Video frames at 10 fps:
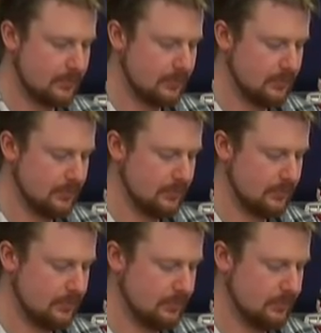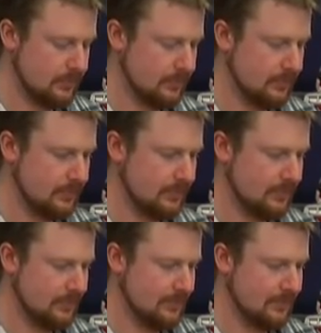
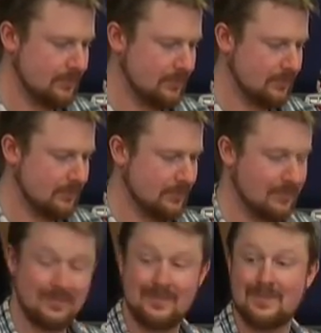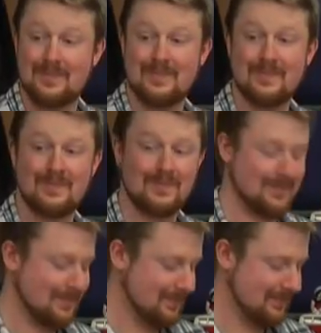
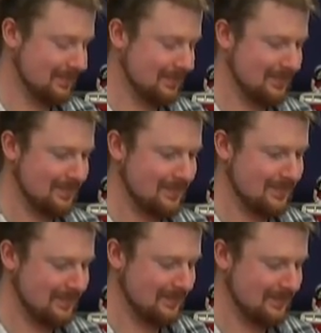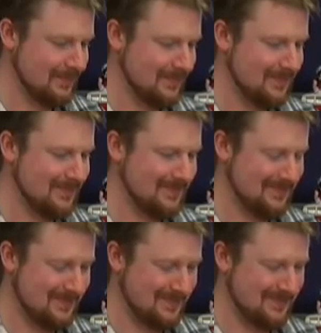(silent)